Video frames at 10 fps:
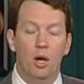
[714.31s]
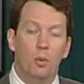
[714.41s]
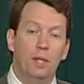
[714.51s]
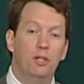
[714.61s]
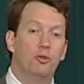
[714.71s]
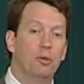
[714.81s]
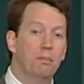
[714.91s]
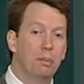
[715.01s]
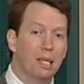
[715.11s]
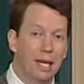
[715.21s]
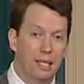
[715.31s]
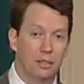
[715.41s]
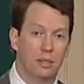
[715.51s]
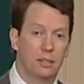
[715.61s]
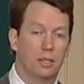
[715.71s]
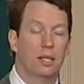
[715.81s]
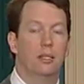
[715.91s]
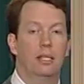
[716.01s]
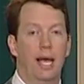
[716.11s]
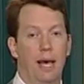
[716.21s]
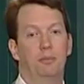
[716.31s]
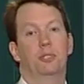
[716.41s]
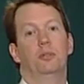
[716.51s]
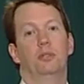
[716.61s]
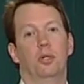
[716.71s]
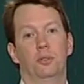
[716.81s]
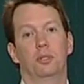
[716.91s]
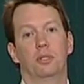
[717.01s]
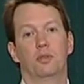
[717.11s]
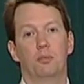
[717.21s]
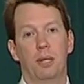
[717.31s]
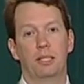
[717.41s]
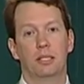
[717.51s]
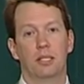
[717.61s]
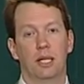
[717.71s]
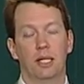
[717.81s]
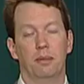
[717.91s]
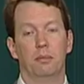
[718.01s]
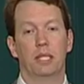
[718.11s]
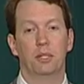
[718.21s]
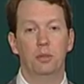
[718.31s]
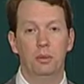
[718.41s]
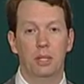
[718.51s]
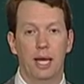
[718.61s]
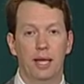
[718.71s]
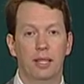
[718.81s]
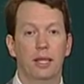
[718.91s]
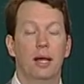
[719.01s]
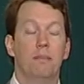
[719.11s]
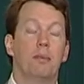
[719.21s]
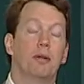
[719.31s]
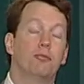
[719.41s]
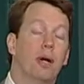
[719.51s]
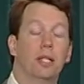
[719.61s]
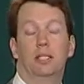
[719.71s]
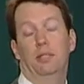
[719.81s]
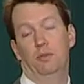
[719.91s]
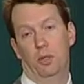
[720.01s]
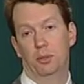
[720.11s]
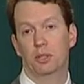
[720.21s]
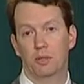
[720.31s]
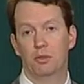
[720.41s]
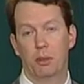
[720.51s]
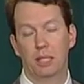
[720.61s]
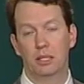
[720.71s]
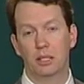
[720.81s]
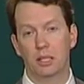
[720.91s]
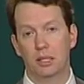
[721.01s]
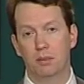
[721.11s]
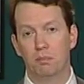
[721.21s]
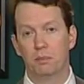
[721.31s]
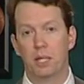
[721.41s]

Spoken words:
We need to replace the absolute notions of space and time that Newton had by relative notions of space and time.